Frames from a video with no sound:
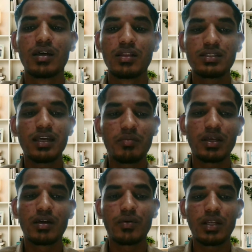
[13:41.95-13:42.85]
This gap
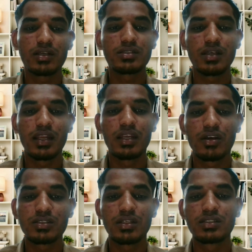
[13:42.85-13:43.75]
in awareness and
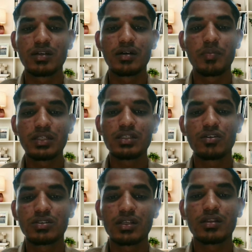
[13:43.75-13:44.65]
education is a pressing
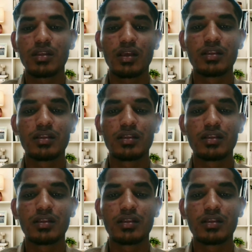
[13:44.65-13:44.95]
concern